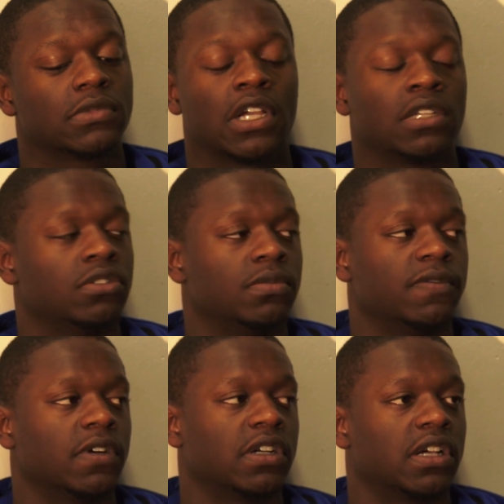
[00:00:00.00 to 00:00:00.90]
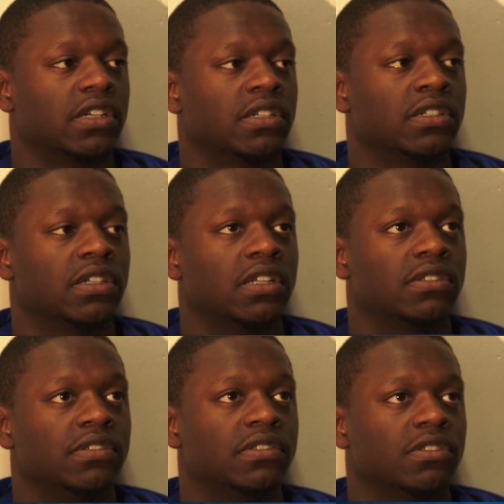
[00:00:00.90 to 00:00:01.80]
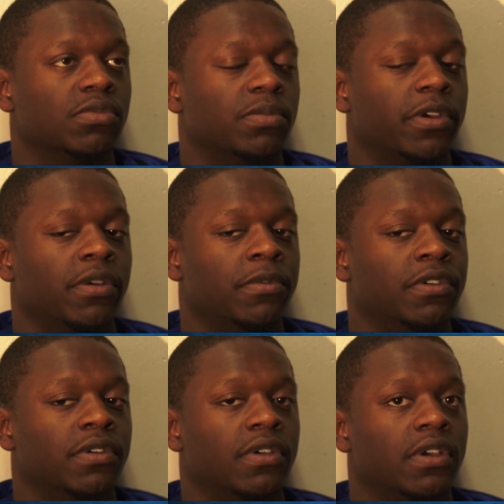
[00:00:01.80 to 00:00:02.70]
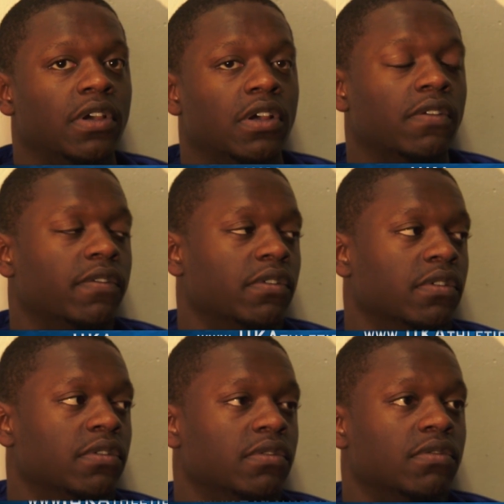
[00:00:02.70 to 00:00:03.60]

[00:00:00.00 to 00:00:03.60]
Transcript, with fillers: I knew before I got here. I knew he was going to prepare me for